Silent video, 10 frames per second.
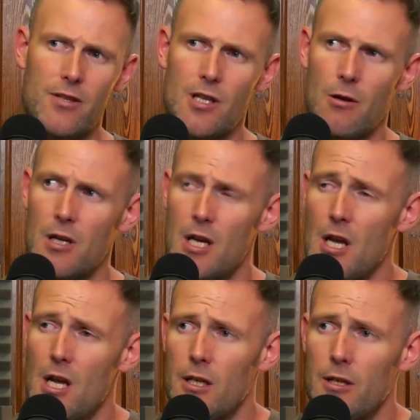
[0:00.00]
So,
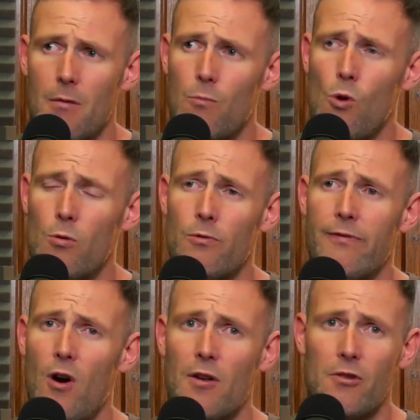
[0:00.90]
you know, what you'll
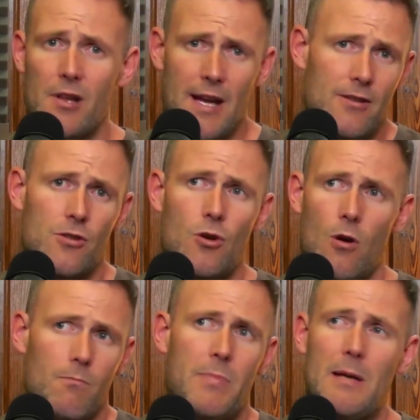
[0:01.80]
find on a lake that's
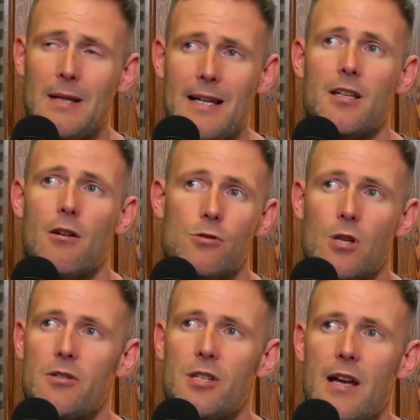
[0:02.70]
got big plateaus,
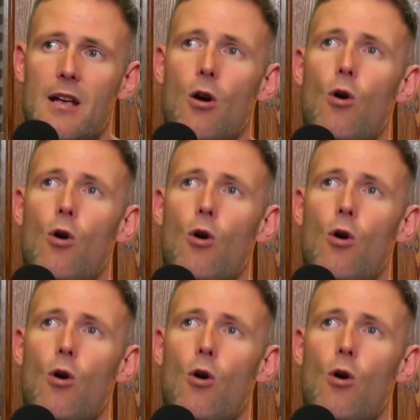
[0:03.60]
like you say,